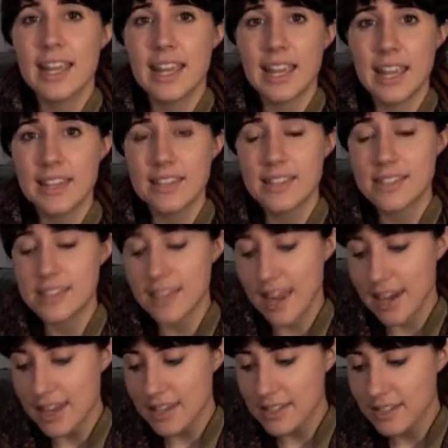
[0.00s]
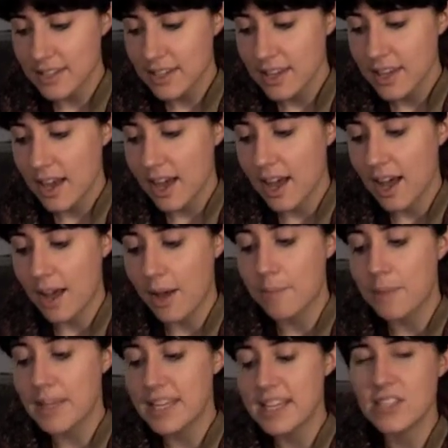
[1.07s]
in the Senate,
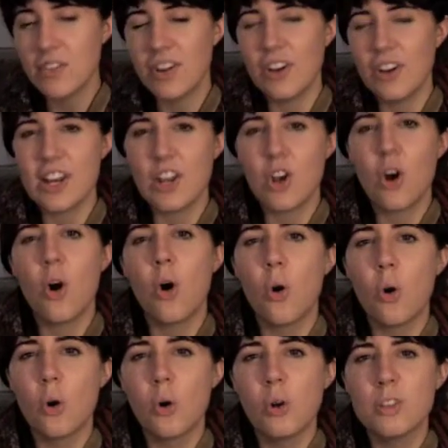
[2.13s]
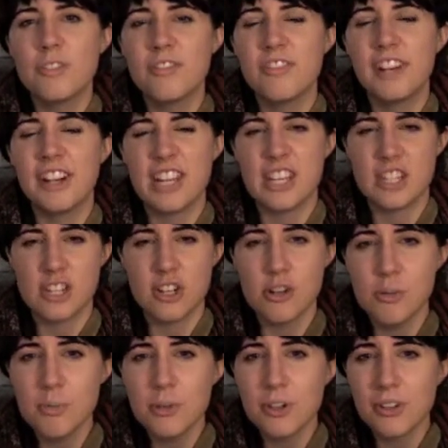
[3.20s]
but he's very cold, very
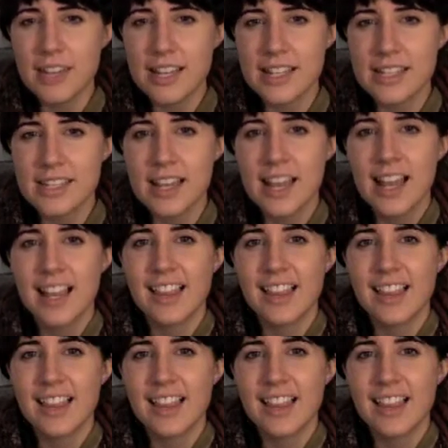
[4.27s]
humorless.